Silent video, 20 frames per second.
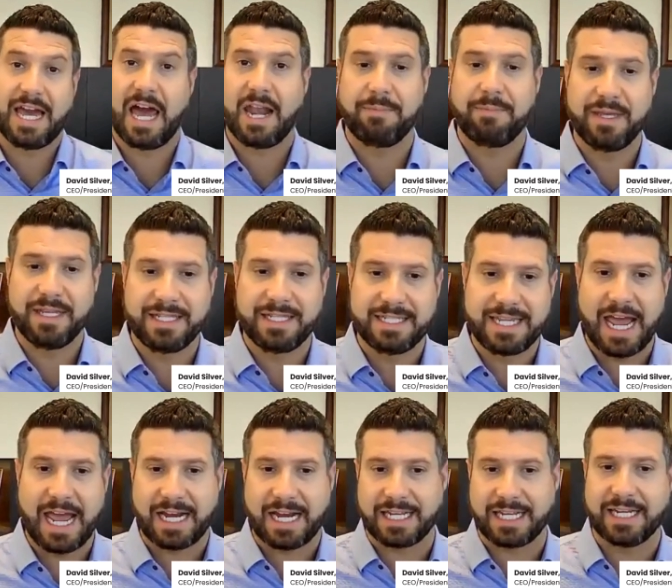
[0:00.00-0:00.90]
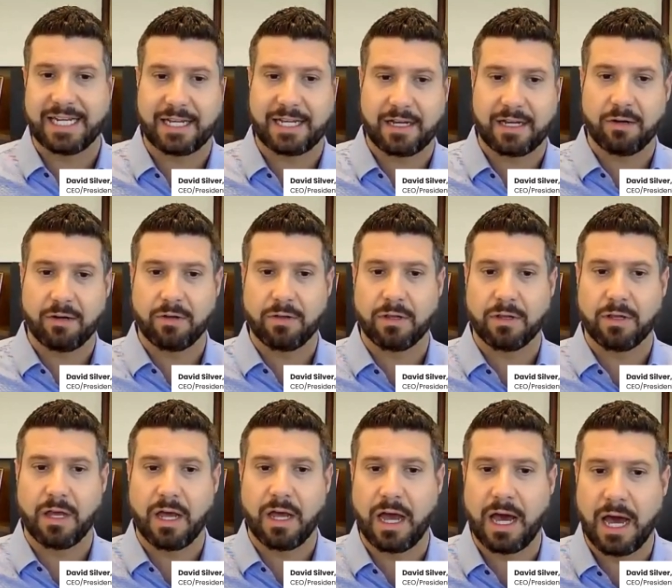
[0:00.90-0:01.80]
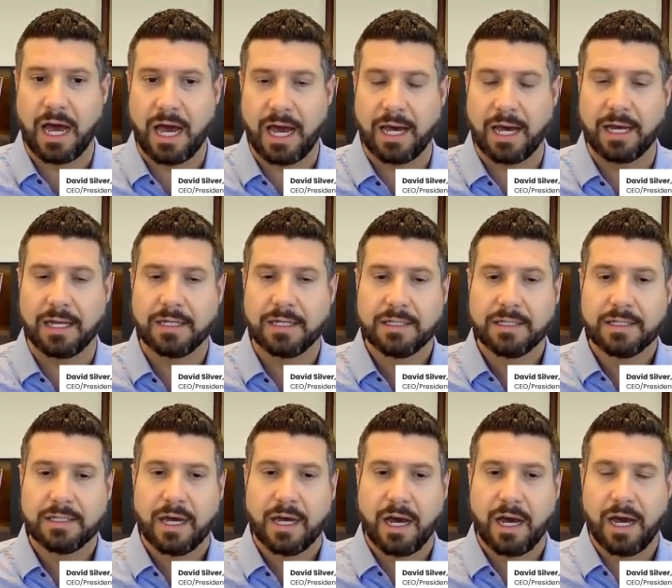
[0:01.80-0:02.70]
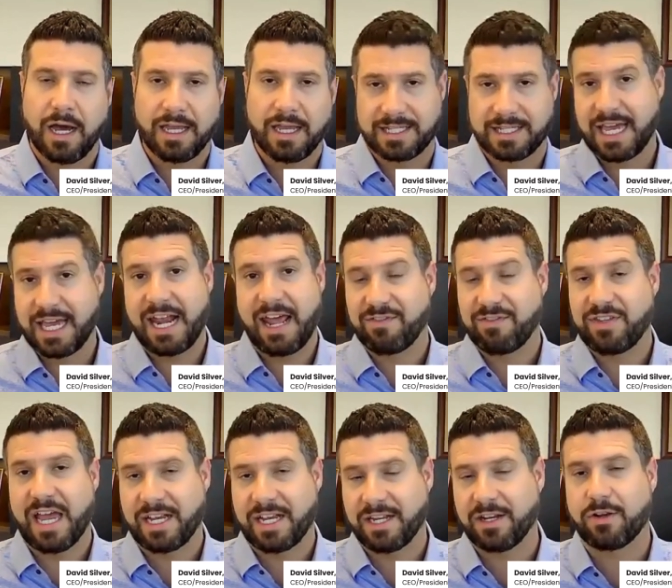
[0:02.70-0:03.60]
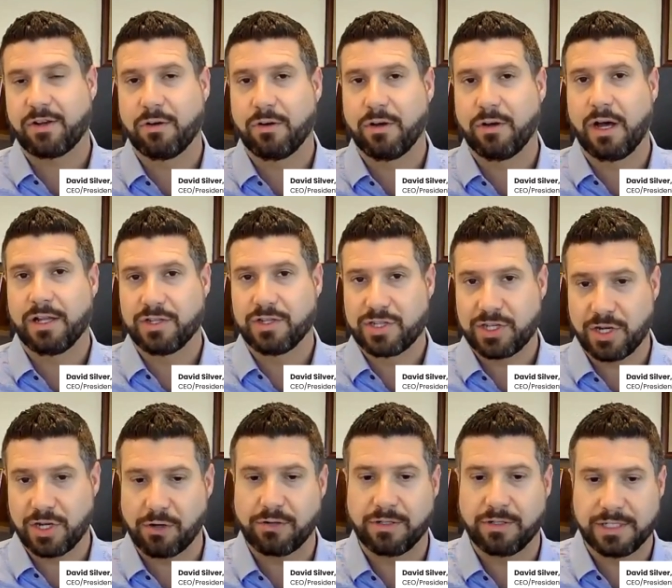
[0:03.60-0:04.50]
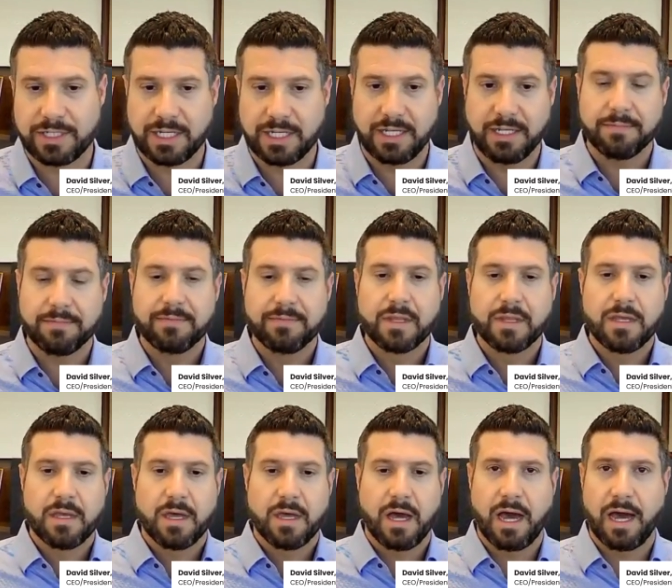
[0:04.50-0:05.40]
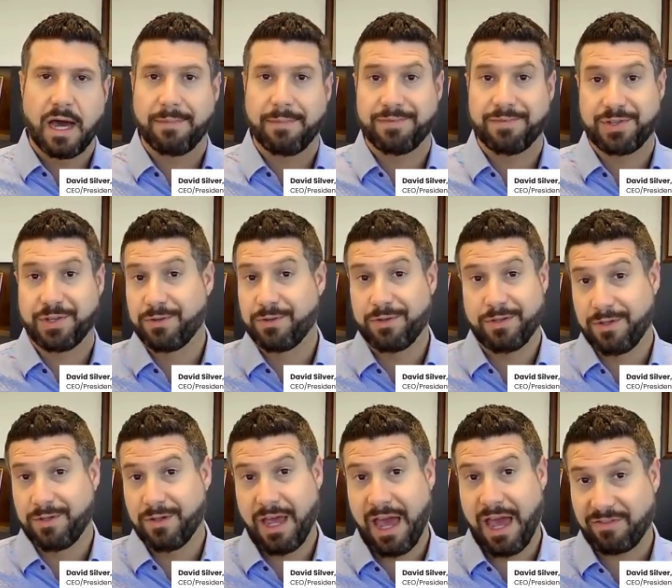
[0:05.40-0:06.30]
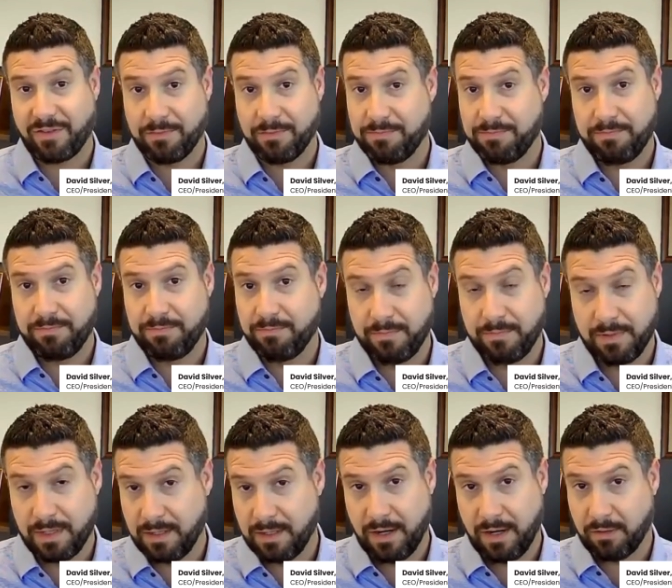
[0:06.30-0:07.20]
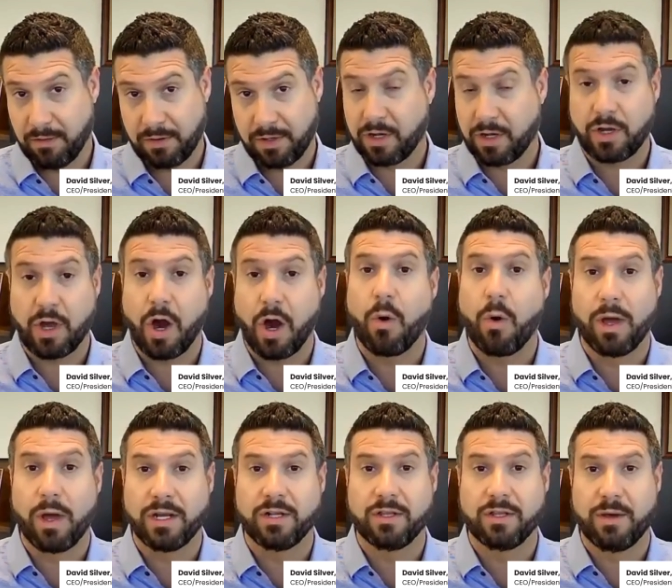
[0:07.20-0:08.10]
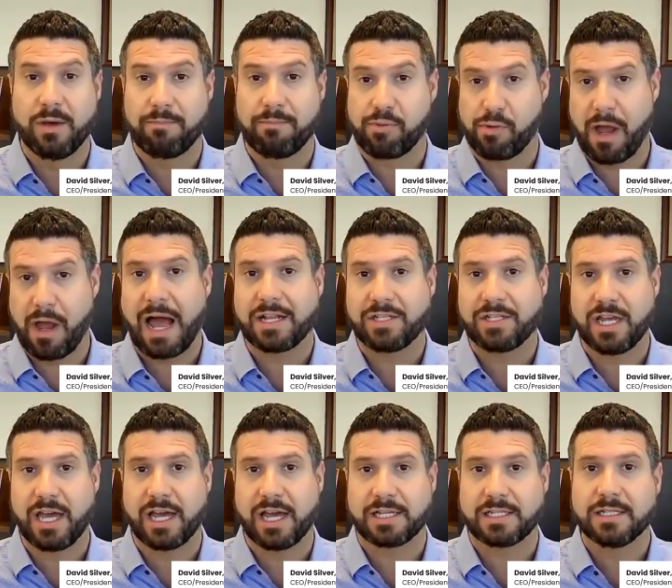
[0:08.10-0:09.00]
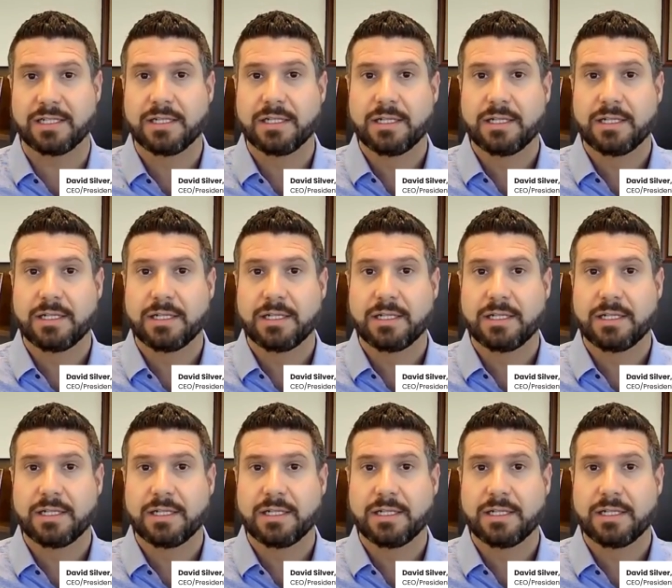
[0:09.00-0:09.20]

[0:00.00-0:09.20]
got to be technical. It's got to have technical uncertainty. So you have to go into the project